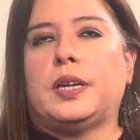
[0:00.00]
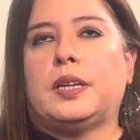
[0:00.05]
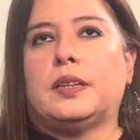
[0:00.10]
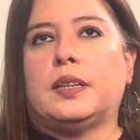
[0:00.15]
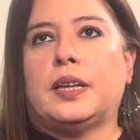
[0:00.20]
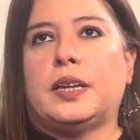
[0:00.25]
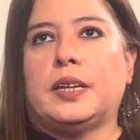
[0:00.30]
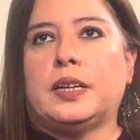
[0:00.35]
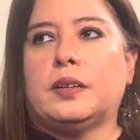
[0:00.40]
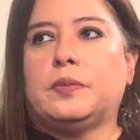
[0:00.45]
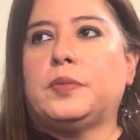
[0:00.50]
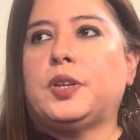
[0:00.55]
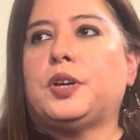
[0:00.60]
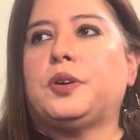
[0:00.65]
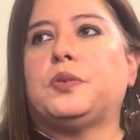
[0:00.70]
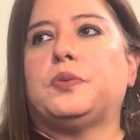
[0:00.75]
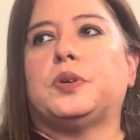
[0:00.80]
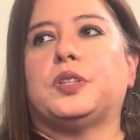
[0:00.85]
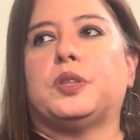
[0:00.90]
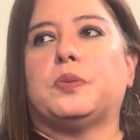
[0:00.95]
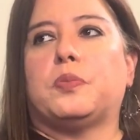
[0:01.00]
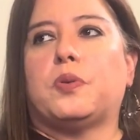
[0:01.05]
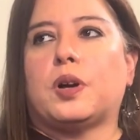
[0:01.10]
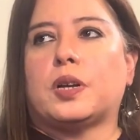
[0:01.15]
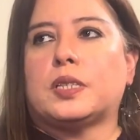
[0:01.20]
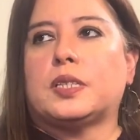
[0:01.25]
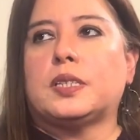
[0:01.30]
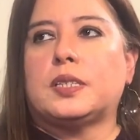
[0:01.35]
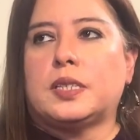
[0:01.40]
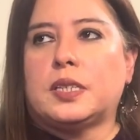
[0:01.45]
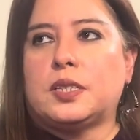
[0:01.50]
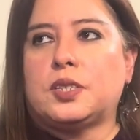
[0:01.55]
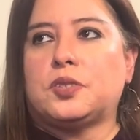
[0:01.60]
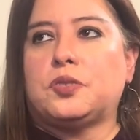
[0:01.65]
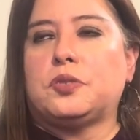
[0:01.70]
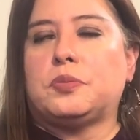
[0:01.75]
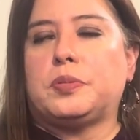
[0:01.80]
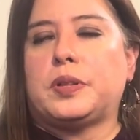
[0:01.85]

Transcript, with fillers: and letting them know what the process is to